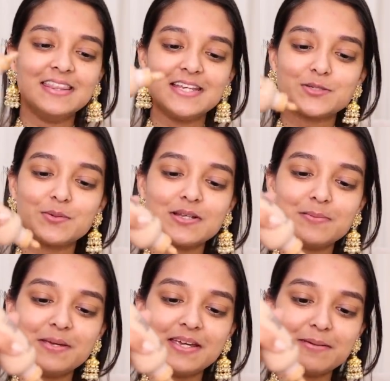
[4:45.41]
This will
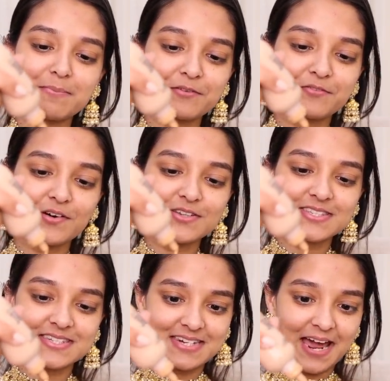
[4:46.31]
be my
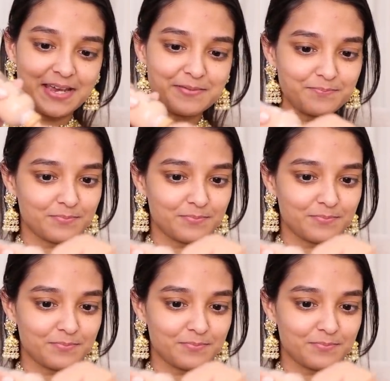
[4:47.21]
first time.